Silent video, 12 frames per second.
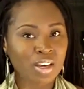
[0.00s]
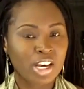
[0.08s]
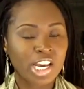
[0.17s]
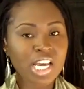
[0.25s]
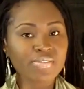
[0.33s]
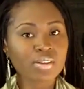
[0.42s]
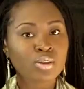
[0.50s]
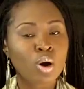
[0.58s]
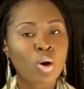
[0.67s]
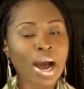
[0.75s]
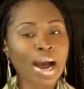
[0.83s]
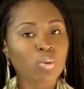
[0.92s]
Even though
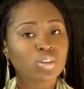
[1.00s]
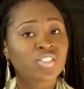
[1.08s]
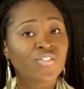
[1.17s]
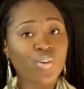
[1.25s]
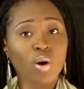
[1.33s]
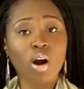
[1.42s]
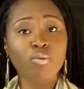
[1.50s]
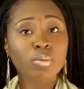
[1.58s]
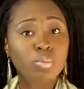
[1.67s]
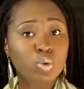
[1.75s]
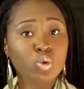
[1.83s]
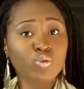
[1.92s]
I was far
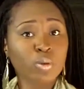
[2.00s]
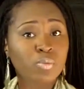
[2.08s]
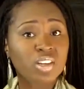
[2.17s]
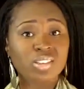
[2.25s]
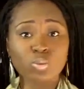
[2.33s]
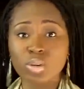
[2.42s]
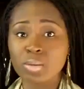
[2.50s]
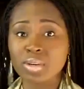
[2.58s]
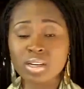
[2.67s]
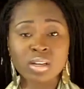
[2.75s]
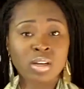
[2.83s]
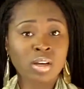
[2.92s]
removed from these
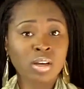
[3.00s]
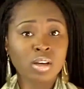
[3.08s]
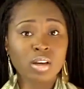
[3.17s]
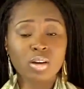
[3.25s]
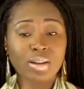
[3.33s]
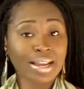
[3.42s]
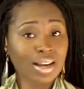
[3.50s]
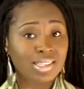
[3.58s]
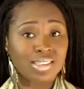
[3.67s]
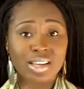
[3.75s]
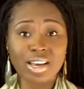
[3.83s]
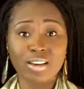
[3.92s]
women, like I
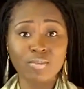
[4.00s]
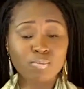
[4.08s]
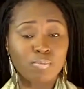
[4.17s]
said,